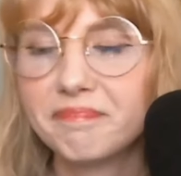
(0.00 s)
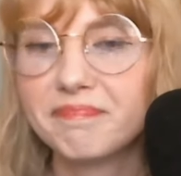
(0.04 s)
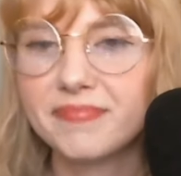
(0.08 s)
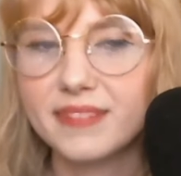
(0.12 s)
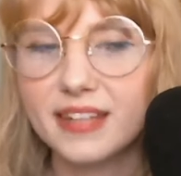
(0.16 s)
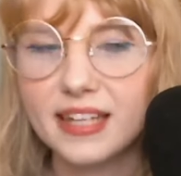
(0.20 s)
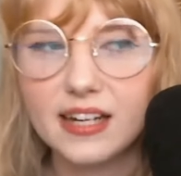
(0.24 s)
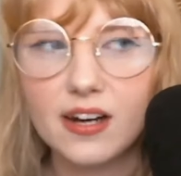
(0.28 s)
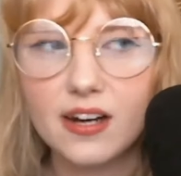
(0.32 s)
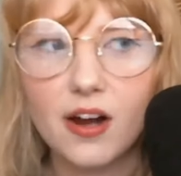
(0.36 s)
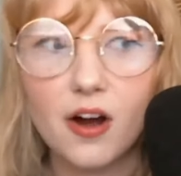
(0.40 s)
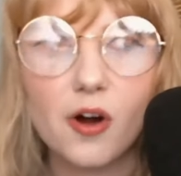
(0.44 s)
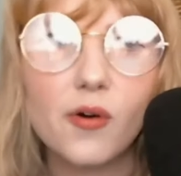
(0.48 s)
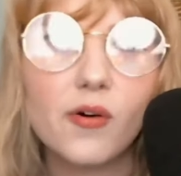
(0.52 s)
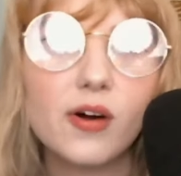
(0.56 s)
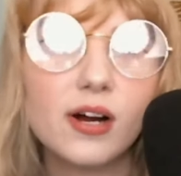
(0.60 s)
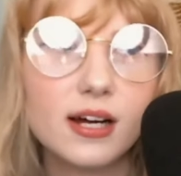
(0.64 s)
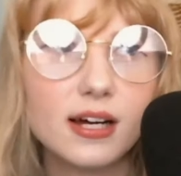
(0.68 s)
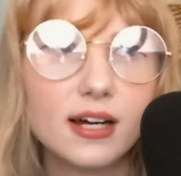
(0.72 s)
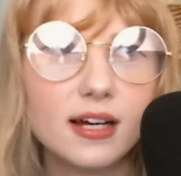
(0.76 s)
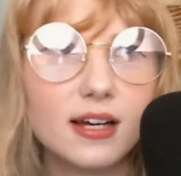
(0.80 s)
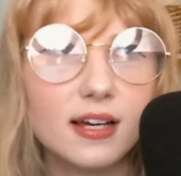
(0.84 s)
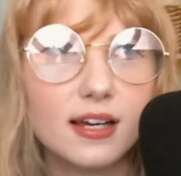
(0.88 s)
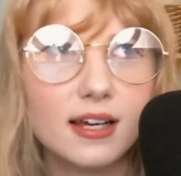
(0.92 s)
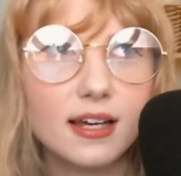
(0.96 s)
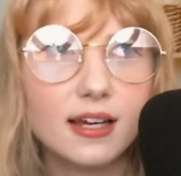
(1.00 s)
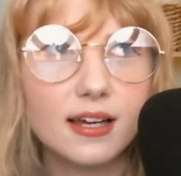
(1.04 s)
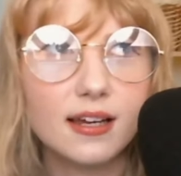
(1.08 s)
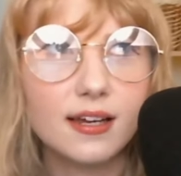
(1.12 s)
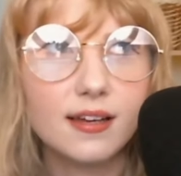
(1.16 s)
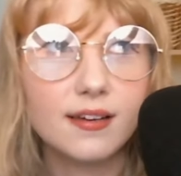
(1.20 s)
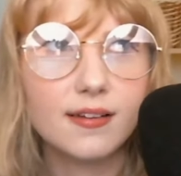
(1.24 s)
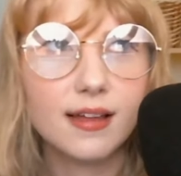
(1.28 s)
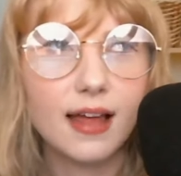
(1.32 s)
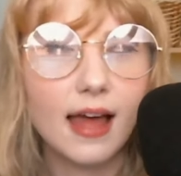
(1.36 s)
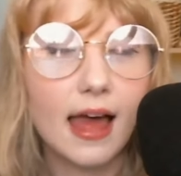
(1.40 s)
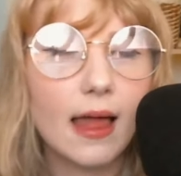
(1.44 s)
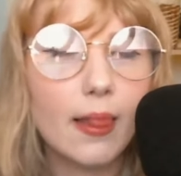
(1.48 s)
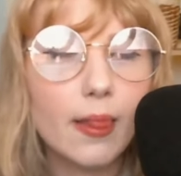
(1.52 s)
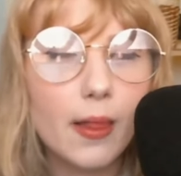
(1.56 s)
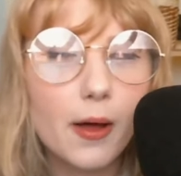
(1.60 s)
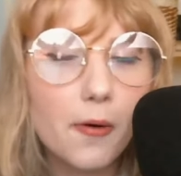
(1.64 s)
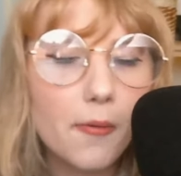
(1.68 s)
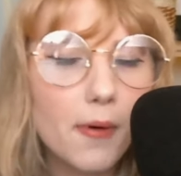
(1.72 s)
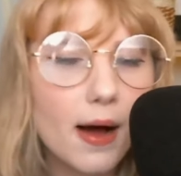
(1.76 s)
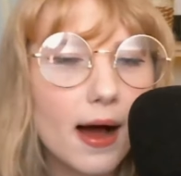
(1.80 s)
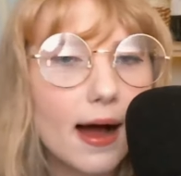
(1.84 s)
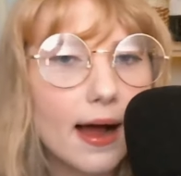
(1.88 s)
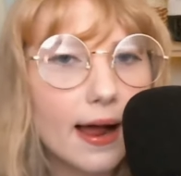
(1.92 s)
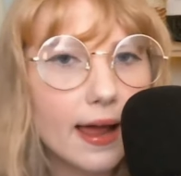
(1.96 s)
you know, hello,
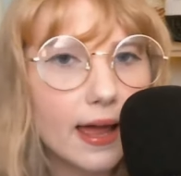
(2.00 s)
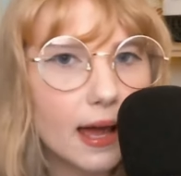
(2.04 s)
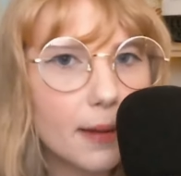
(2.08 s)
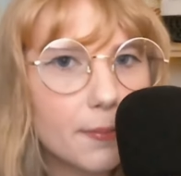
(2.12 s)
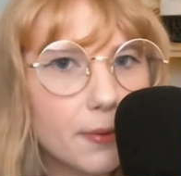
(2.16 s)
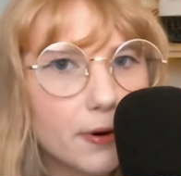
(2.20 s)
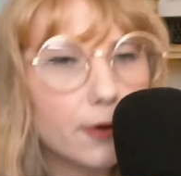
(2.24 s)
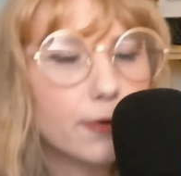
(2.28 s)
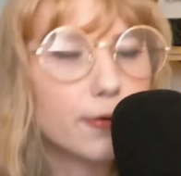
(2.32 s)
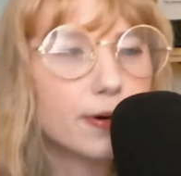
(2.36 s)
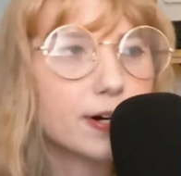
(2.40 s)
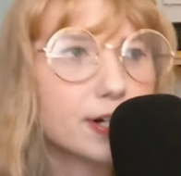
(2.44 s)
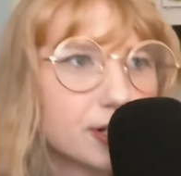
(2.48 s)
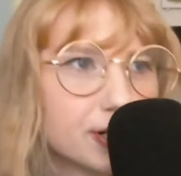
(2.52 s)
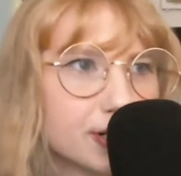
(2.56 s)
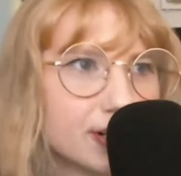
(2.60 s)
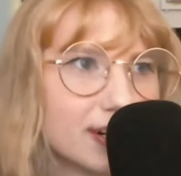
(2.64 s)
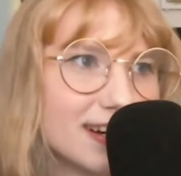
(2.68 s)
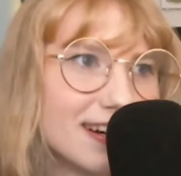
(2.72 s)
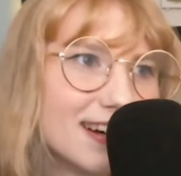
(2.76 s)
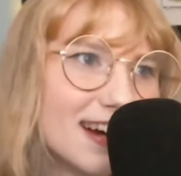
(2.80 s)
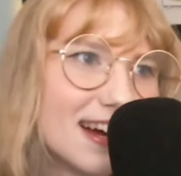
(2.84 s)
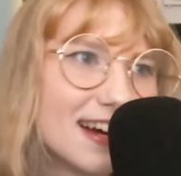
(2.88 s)
hi, I'm a Christian.